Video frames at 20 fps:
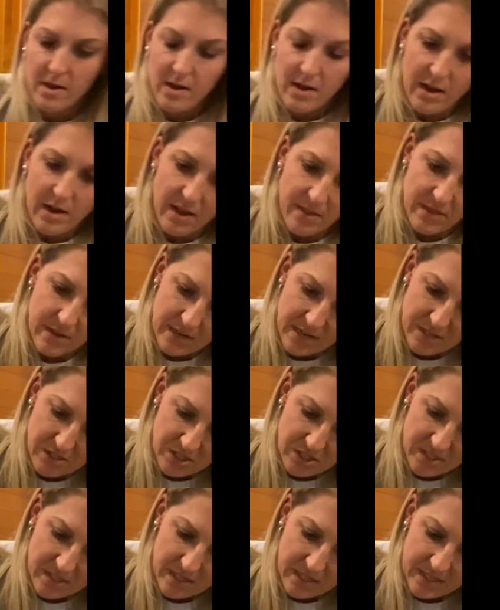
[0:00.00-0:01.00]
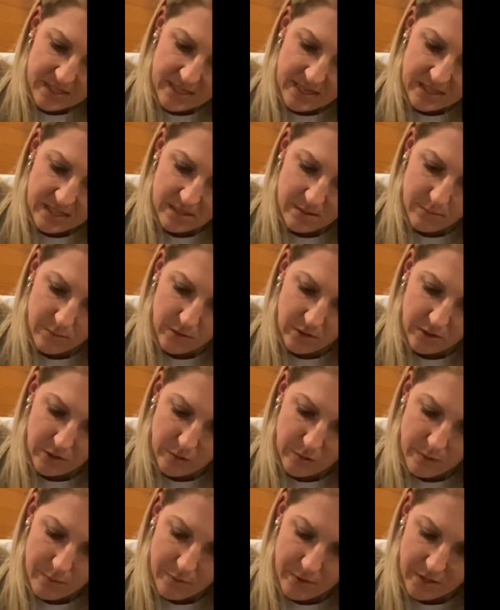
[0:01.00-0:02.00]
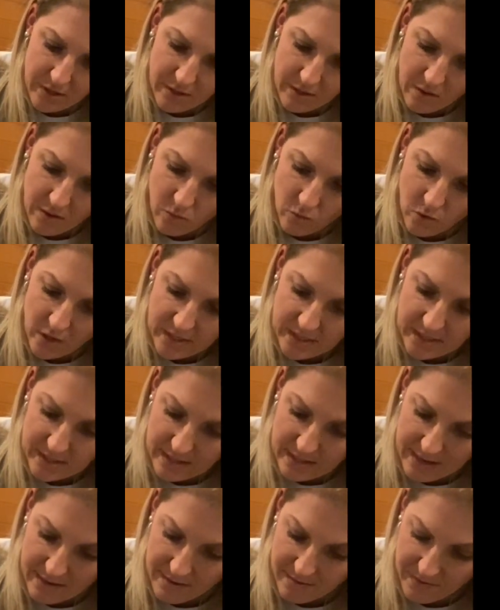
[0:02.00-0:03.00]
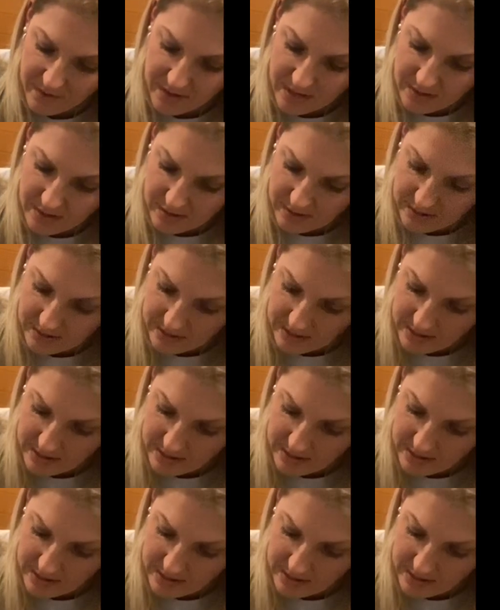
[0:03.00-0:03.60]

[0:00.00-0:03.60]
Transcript: then I'm just gonna take some glue and put it on one side of this